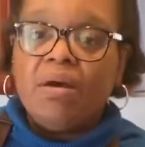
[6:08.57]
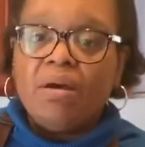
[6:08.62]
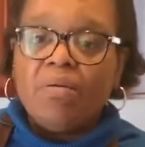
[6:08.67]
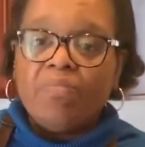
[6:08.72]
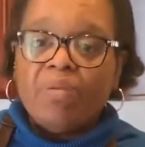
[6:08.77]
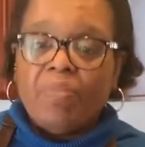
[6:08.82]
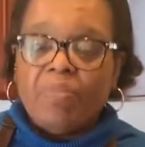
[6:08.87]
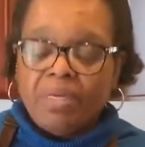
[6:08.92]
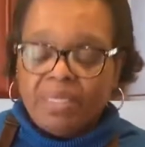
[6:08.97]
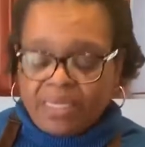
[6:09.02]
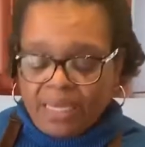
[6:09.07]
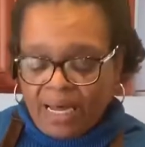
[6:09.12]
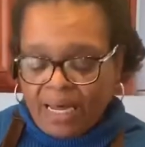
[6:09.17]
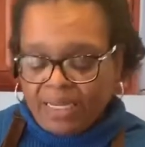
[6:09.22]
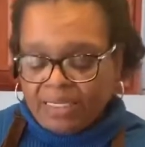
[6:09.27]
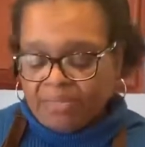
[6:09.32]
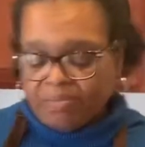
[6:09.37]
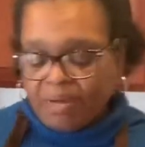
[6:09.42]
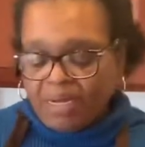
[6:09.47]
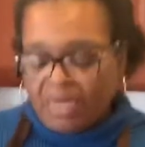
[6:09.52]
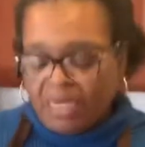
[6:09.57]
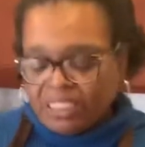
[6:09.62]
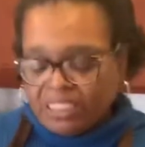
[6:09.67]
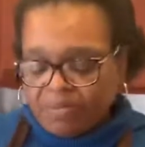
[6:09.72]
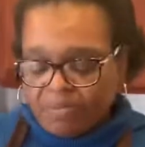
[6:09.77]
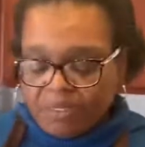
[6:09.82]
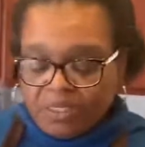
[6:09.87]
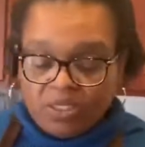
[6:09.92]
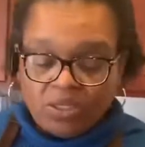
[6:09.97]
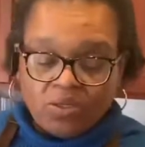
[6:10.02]
but because my
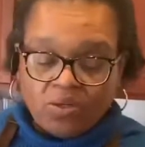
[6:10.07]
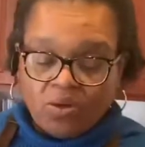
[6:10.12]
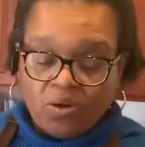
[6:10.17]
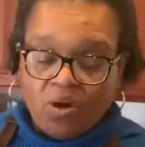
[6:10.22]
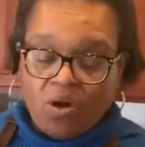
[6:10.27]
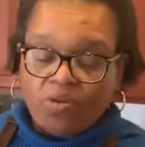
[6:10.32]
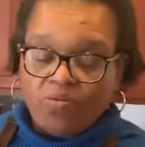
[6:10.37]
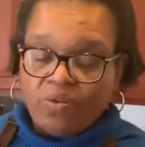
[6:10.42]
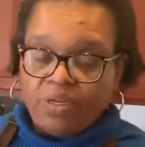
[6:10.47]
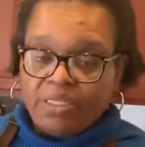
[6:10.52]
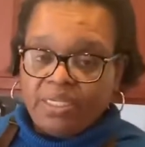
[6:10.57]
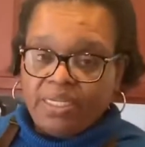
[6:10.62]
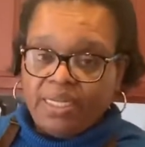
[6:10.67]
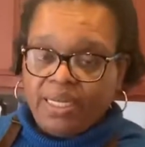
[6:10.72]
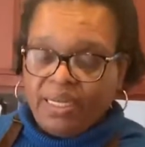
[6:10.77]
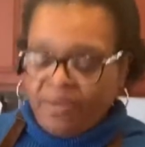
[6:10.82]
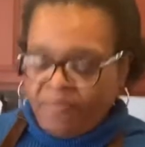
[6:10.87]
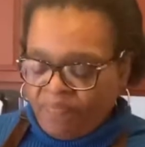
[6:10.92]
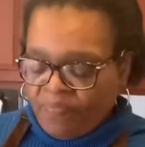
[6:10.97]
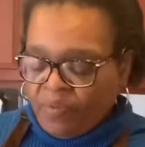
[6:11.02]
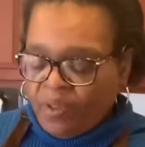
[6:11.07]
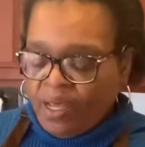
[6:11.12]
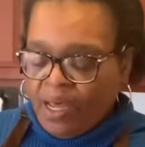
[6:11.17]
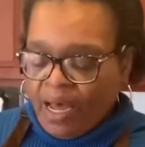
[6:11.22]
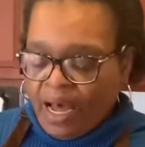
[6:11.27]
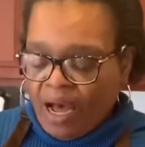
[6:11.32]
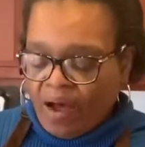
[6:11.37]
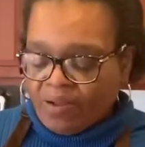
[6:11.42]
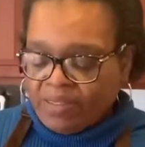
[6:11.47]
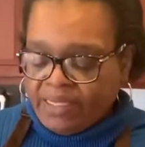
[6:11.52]
husband is a little hungry today,
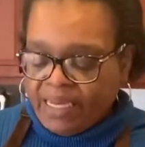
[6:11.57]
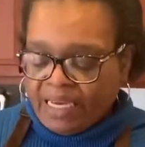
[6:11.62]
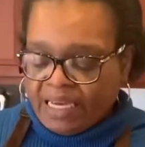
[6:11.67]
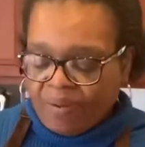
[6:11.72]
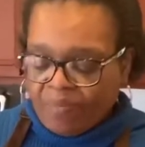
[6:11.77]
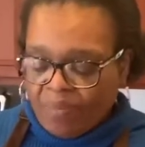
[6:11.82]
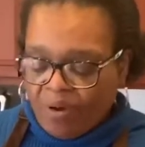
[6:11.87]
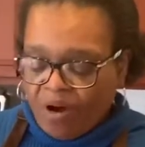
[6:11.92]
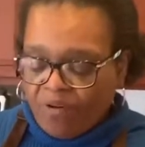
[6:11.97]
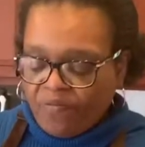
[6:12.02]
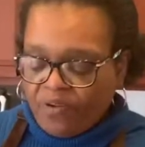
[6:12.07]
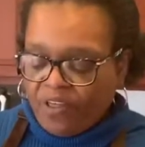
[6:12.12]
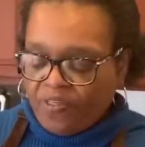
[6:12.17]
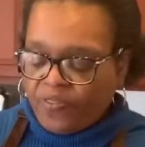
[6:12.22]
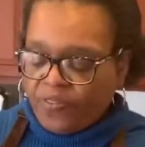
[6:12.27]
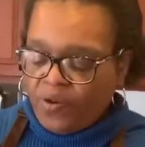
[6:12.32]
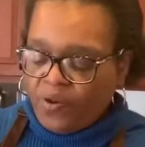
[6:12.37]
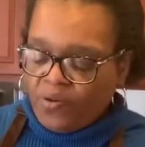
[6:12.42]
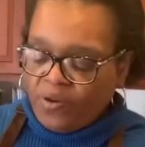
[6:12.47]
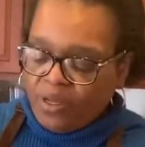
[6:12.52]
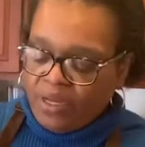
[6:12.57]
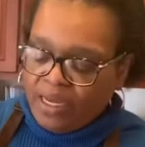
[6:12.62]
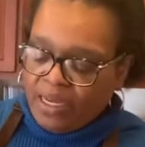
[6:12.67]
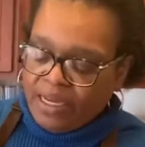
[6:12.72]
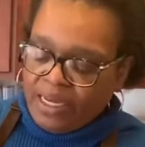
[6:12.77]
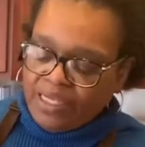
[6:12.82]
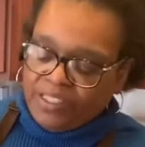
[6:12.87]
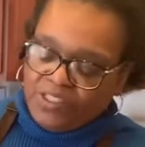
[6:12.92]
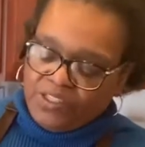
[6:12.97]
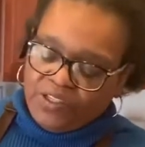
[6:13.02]
I'll take them off at 30, and
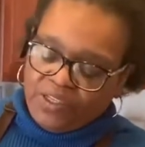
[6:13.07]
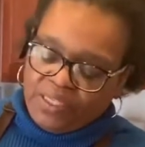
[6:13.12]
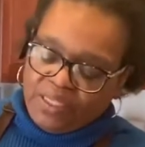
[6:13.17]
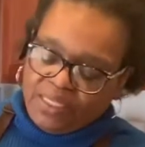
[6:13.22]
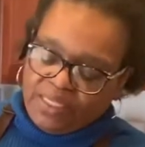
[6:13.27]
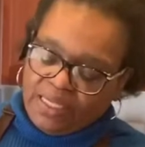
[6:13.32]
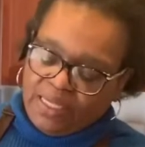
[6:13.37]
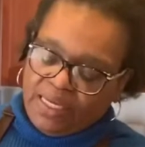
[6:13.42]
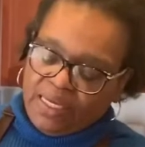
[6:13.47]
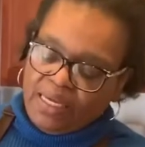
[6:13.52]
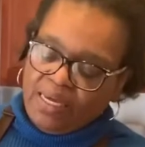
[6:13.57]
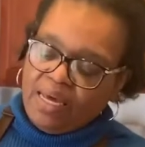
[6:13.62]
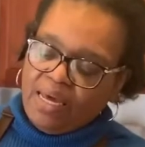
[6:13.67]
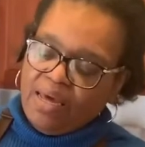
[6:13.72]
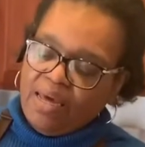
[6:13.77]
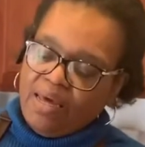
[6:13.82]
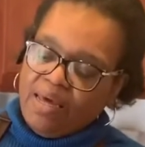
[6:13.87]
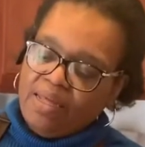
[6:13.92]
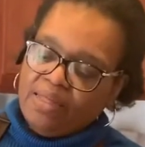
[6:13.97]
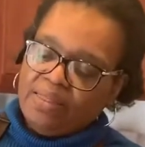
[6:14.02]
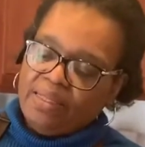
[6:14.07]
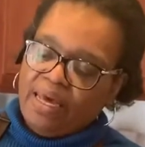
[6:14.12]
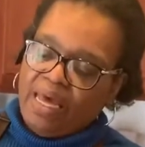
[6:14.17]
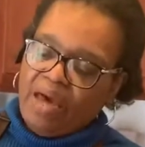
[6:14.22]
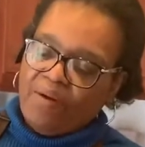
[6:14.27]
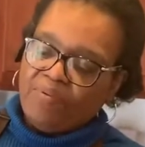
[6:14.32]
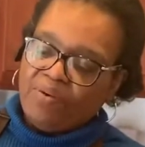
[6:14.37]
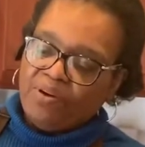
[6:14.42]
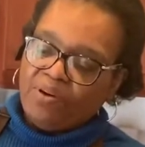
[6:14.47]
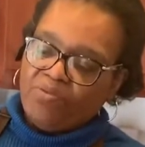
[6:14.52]
as you can see, they
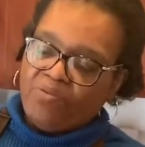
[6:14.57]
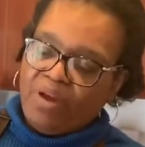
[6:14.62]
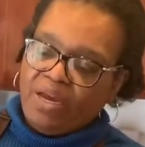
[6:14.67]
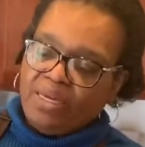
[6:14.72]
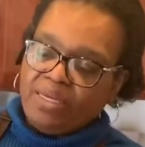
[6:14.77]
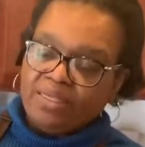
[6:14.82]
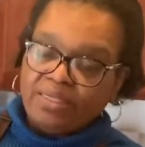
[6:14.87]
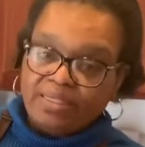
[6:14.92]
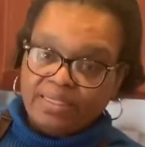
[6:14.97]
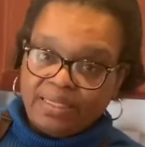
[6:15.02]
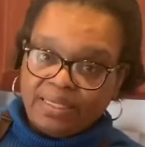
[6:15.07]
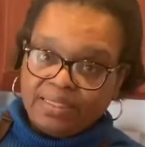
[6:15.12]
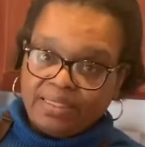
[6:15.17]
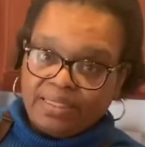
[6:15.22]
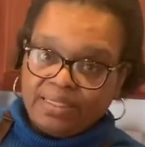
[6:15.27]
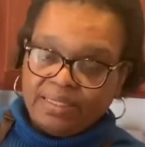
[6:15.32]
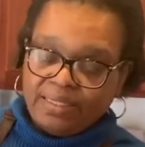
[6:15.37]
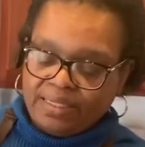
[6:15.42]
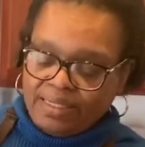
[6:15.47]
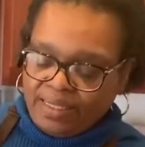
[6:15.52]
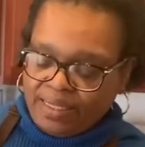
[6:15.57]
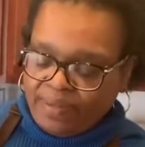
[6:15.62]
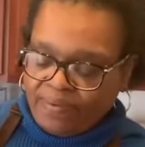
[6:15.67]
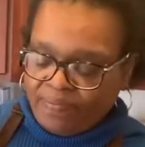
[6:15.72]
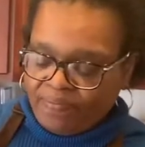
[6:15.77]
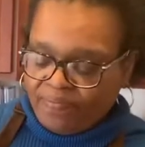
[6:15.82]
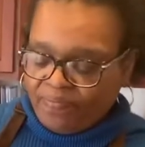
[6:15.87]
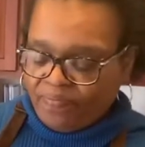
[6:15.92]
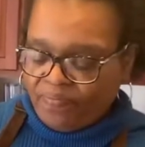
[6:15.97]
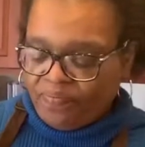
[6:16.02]
have a great consistency.
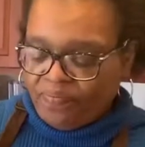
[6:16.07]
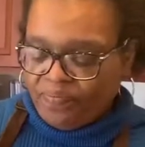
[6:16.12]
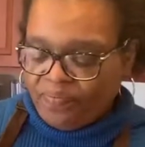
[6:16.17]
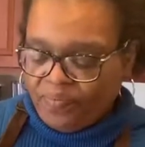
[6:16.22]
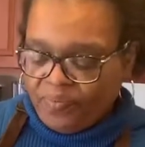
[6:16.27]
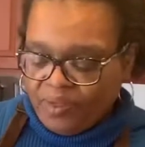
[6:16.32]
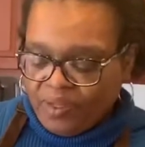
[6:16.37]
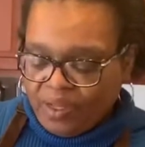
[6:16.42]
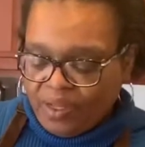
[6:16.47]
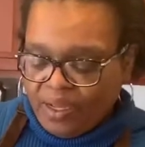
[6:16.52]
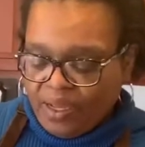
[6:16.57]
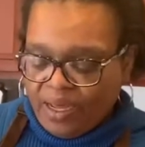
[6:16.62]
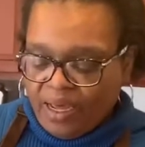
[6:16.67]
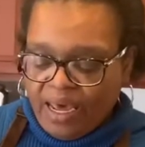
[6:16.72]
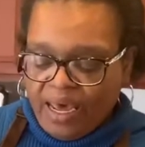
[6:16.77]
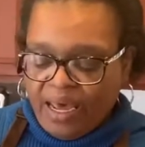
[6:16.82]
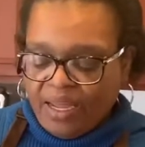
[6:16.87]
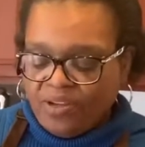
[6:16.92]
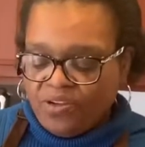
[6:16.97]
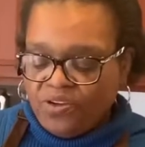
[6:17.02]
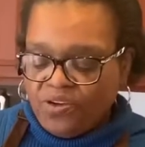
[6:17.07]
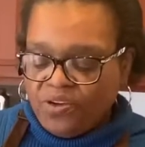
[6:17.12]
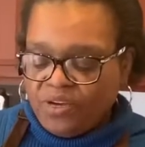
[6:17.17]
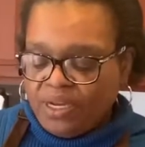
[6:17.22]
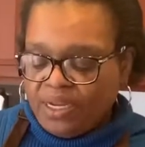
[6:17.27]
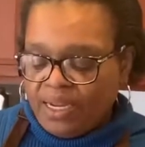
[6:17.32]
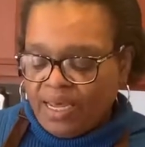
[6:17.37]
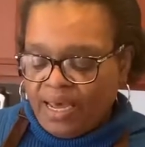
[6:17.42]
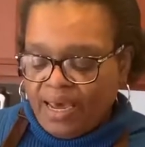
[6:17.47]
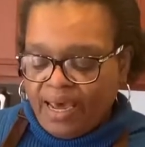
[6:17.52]
And you
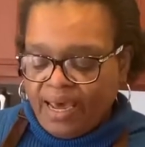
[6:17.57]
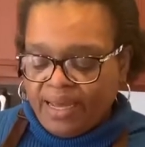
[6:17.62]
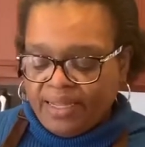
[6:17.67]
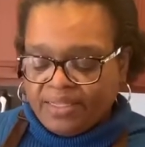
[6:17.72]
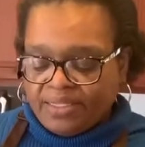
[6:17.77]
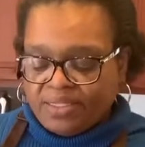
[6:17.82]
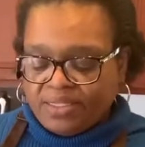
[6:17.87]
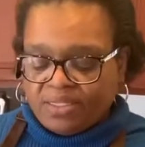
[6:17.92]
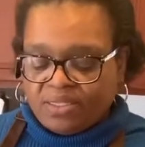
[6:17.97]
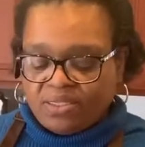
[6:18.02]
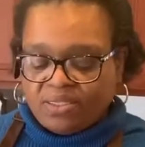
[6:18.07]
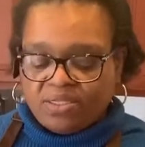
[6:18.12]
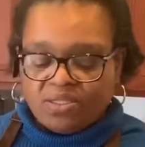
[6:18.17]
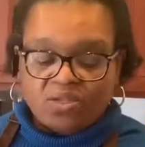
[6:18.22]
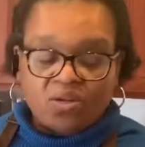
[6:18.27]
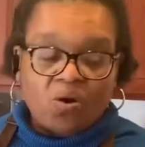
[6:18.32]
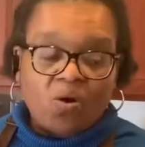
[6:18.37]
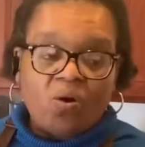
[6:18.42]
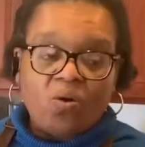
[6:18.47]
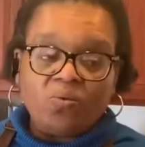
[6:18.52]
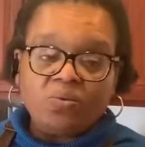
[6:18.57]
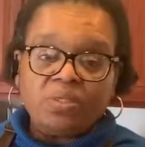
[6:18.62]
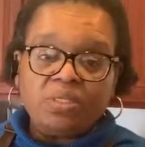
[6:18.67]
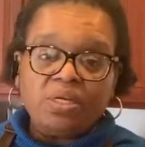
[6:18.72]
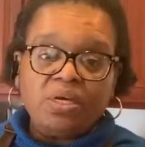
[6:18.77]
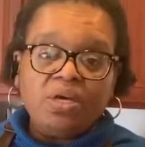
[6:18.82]
can add salt,